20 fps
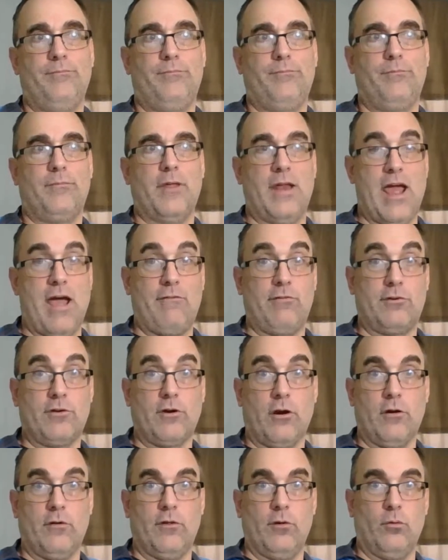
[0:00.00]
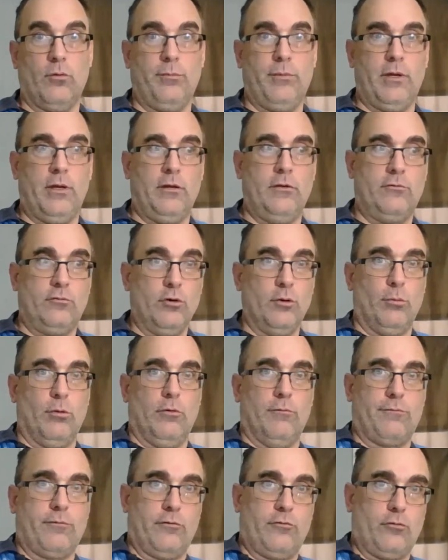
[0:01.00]
an avatar that would be suitable
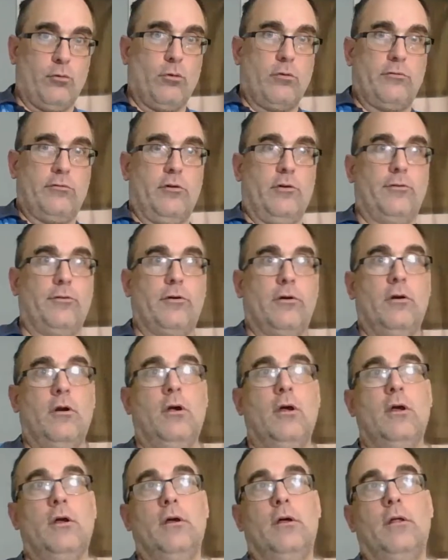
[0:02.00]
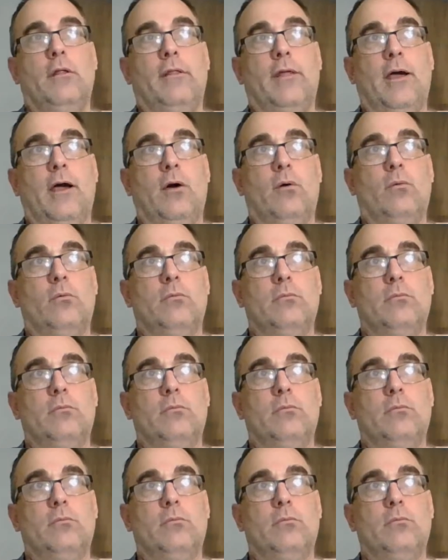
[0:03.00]
for Stroke Assaulter that